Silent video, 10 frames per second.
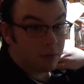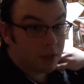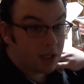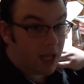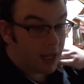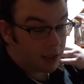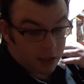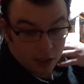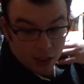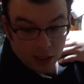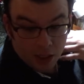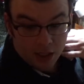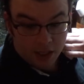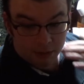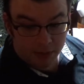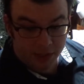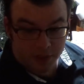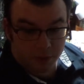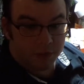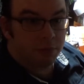clock, and
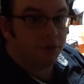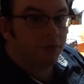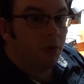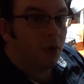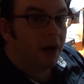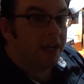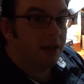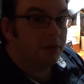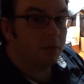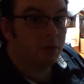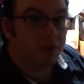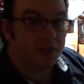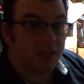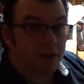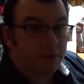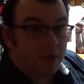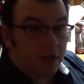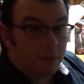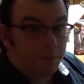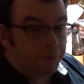this was before I even received it.
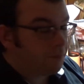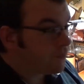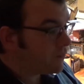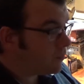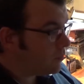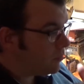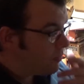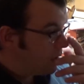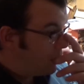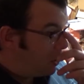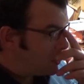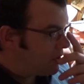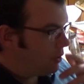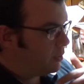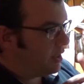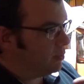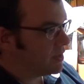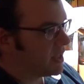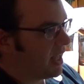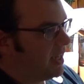So it
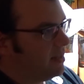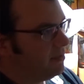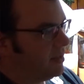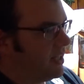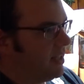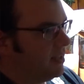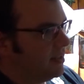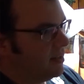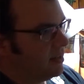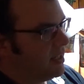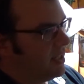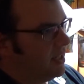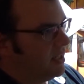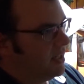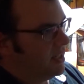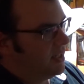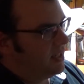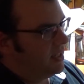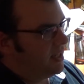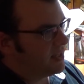was kind of like
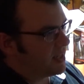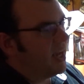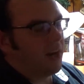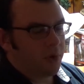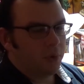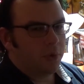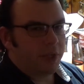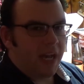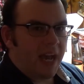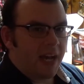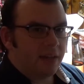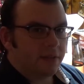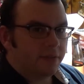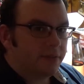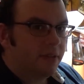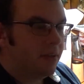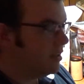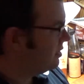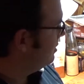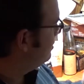it's kind of cool to have
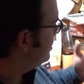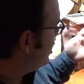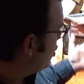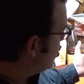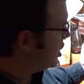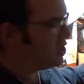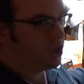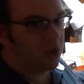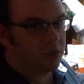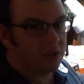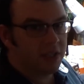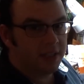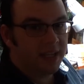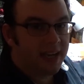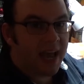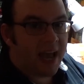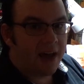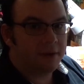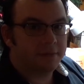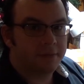the original and then to
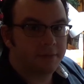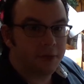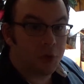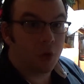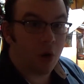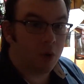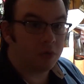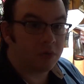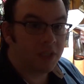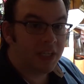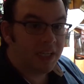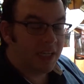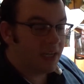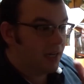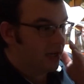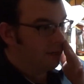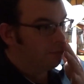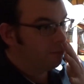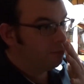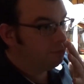have your own.
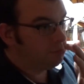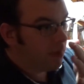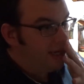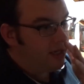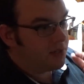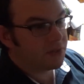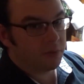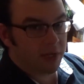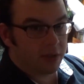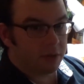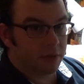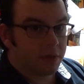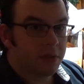Mine is around,